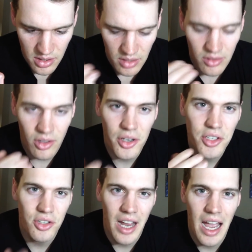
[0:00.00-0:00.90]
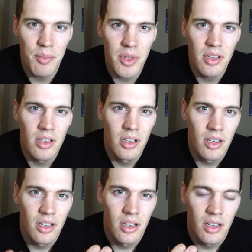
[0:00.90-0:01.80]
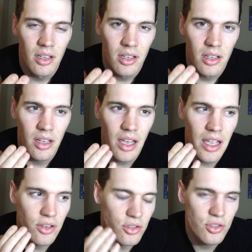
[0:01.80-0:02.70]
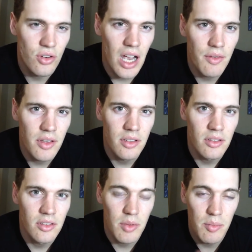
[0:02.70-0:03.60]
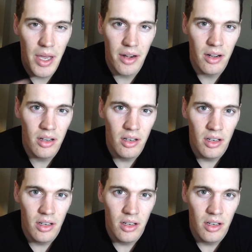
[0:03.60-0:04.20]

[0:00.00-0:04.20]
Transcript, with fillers: As long as you're happy and you're striving to be better,